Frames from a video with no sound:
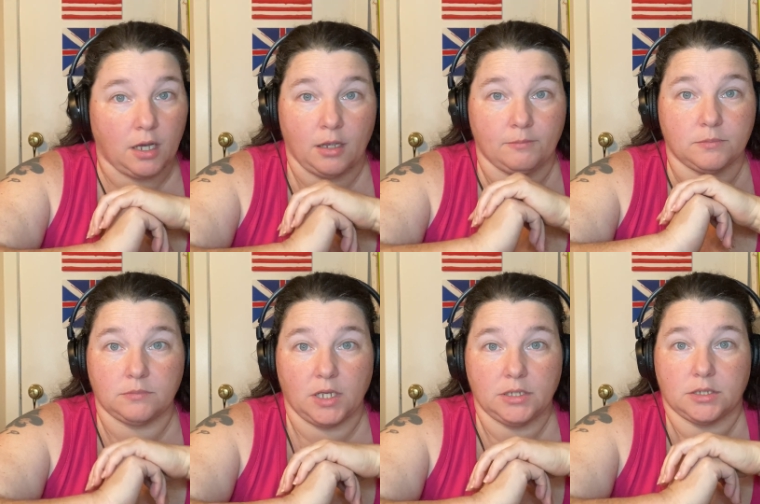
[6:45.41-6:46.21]
I
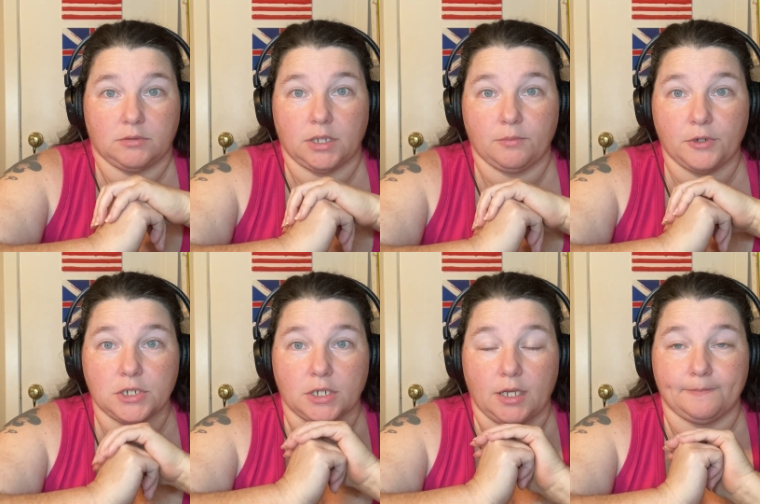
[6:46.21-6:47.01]
that's what I
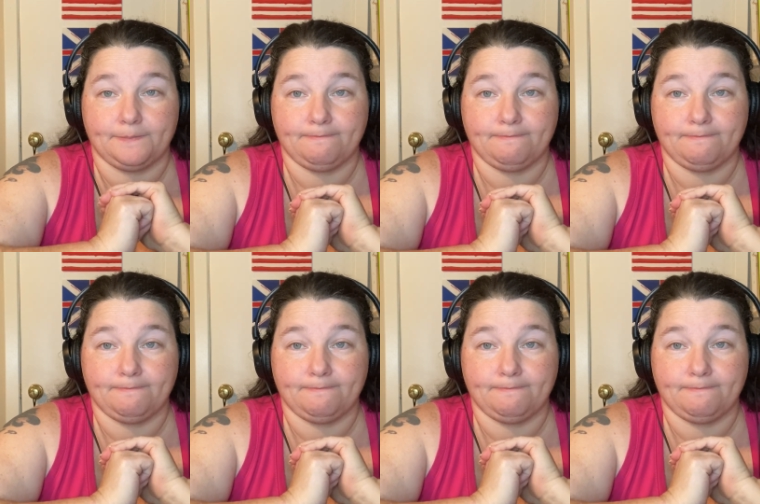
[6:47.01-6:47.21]
appreciate.